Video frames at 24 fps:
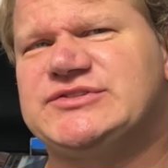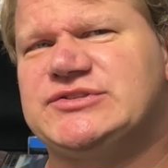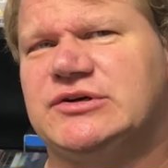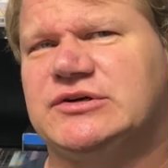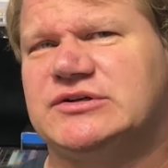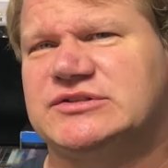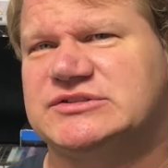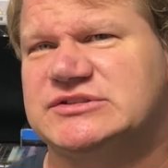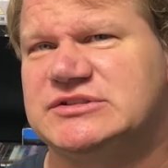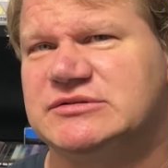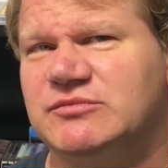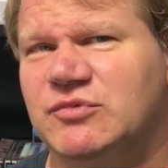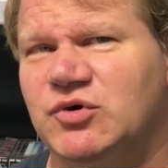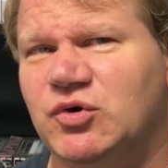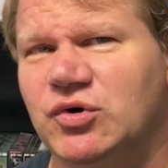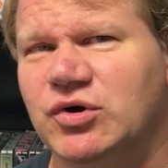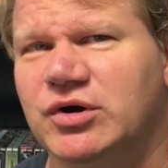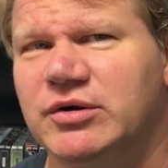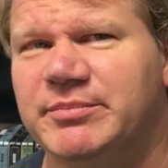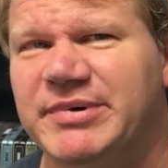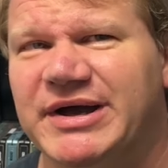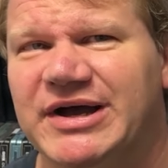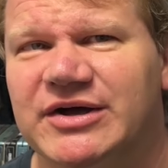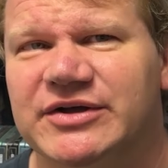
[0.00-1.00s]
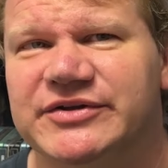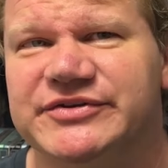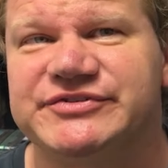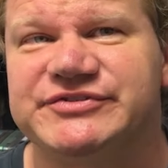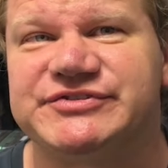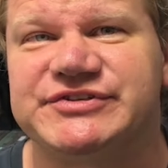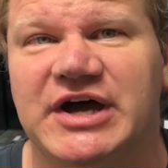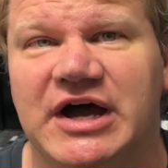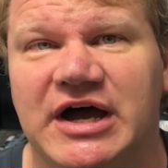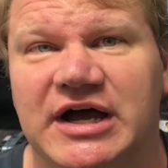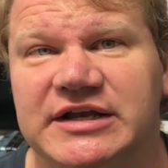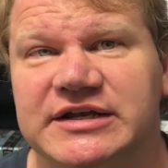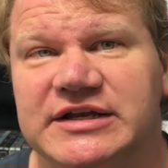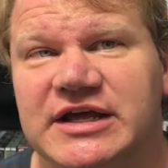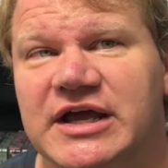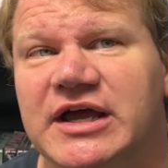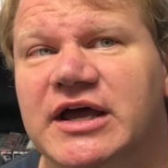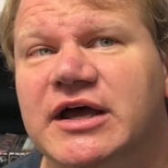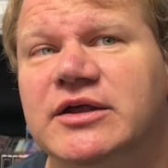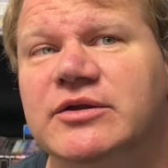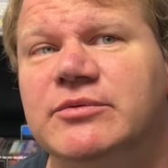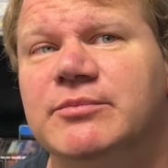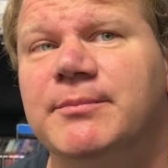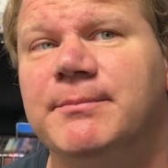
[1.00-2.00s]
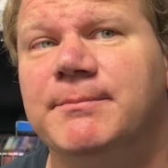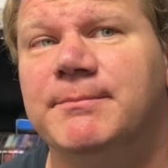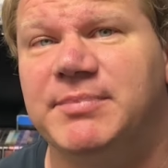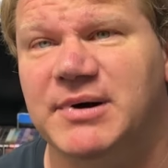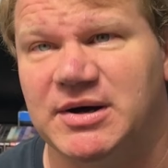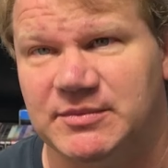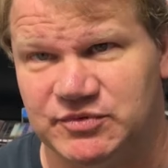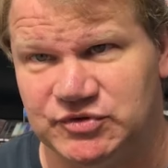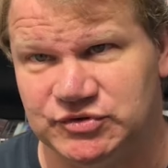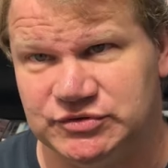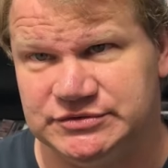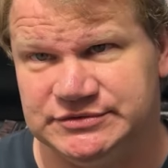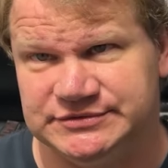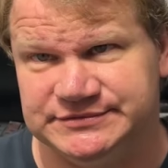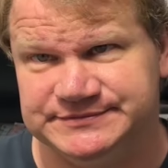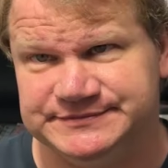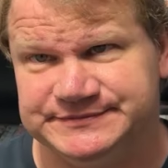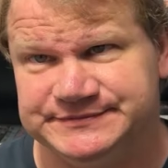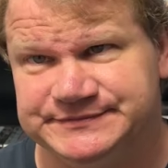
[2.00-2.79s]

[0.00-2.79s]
talk some more about Dot and Bubble.